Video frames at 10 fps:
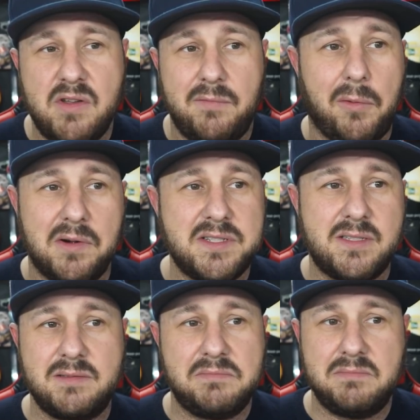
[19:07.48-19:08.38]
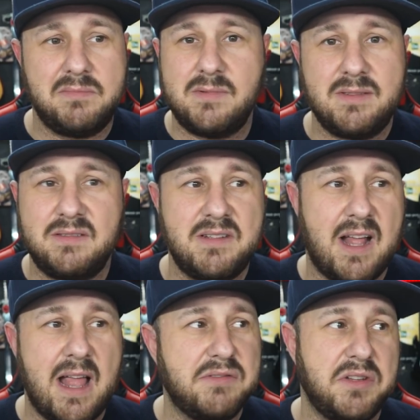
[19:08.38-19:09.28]
in divorce. You're
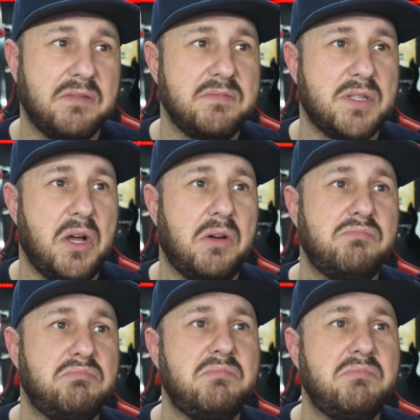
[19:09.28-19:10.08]
not allowed to. So,